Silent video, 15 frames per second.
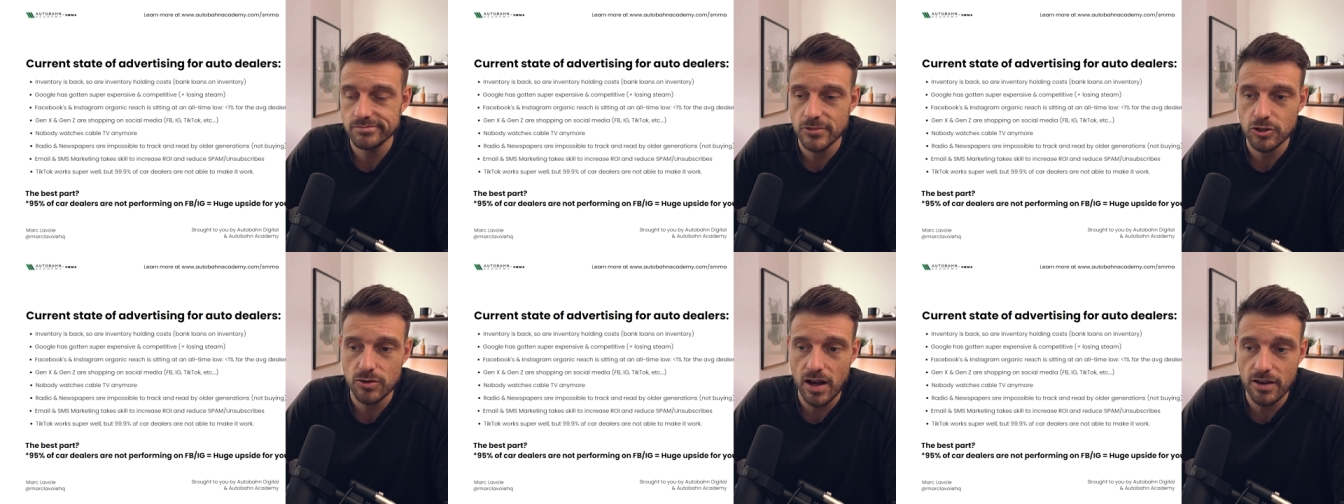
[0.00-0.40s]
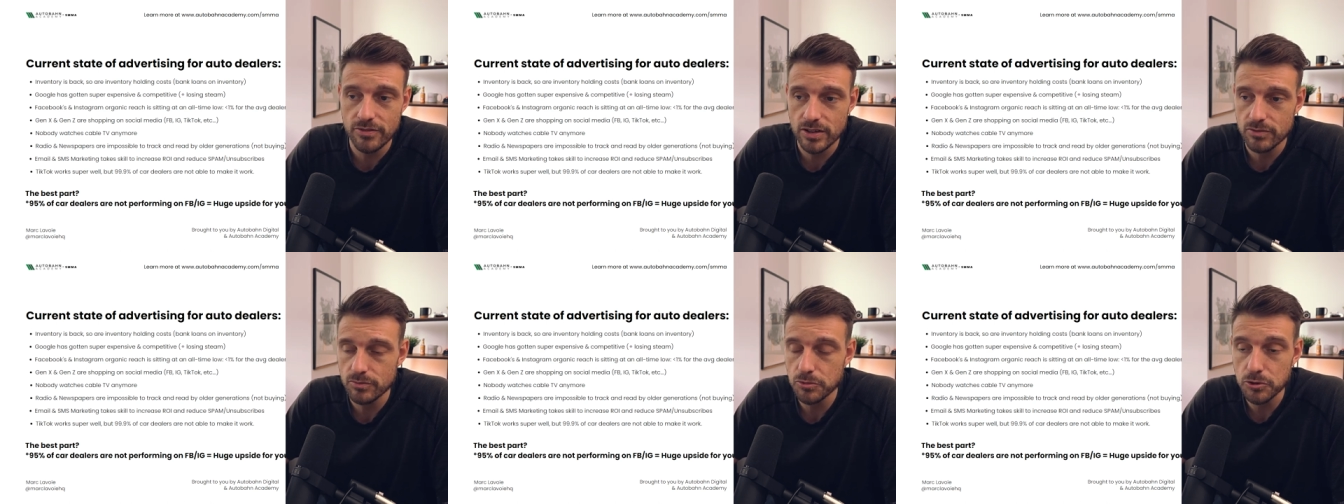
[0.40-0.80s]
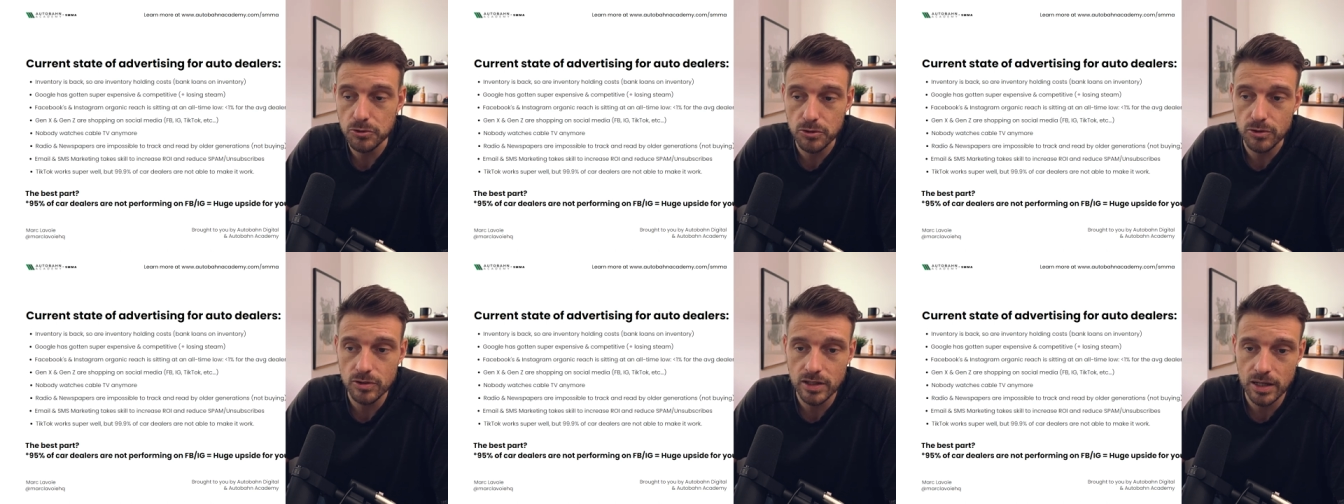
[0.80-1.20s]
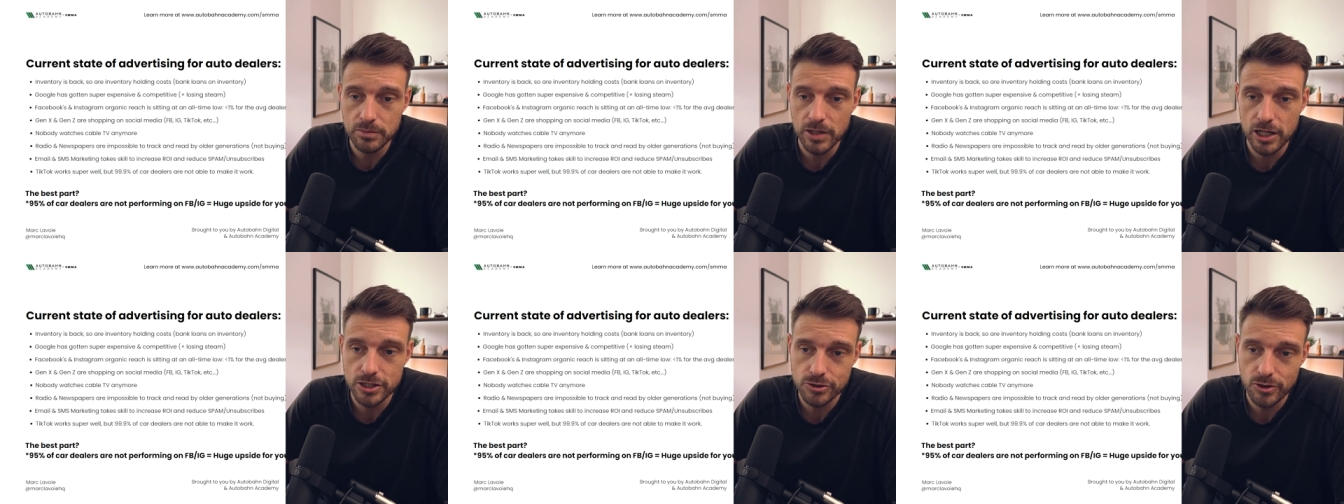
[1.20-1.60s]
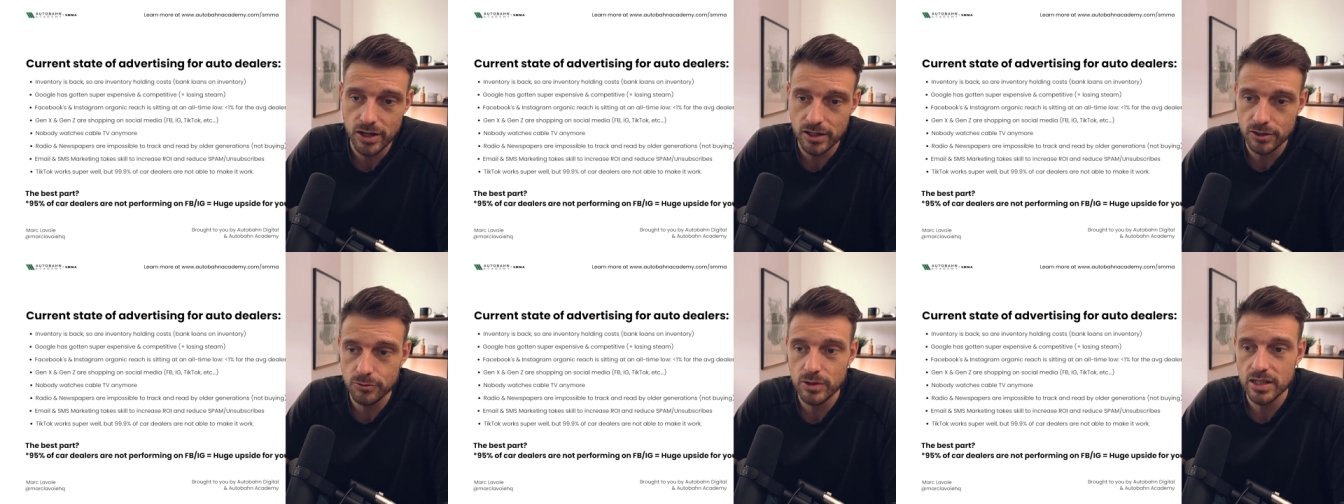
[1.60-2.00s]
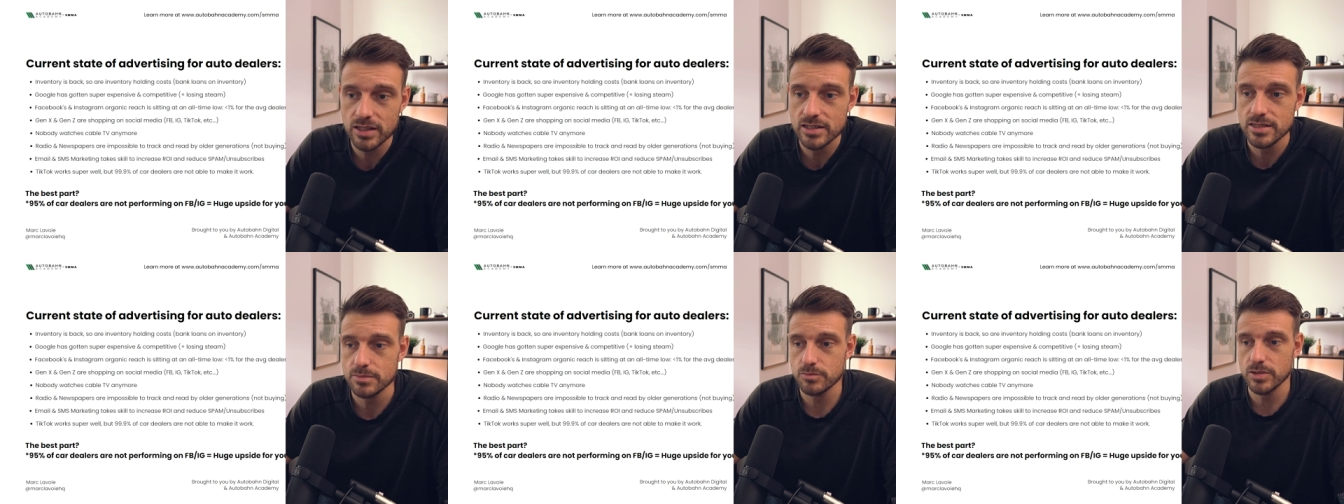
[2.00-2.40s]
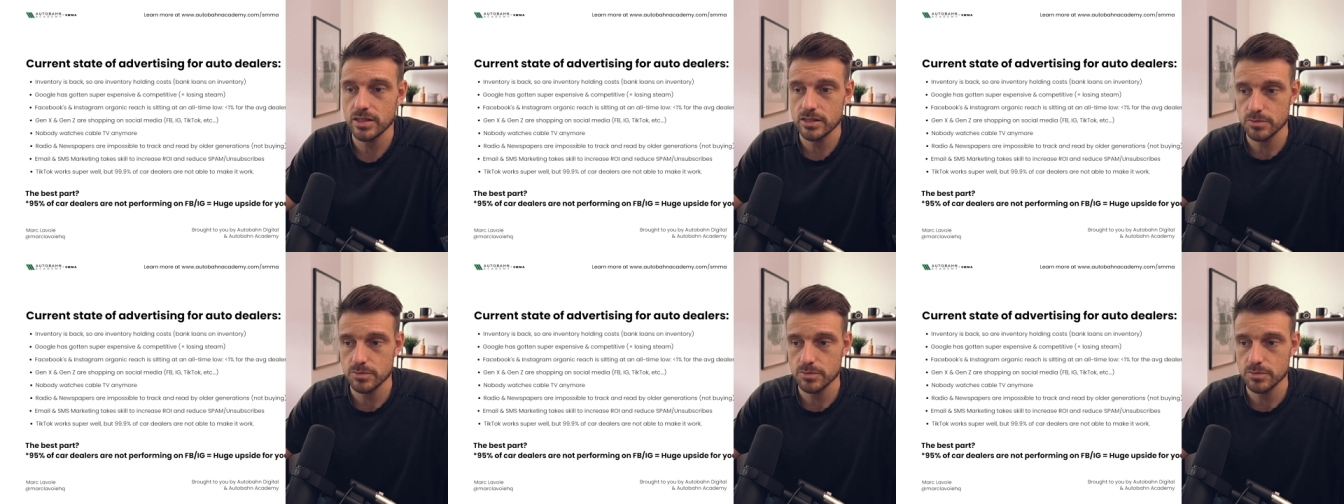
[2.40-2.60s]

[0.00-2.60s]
traffic from Google. I'm not sure I agree in this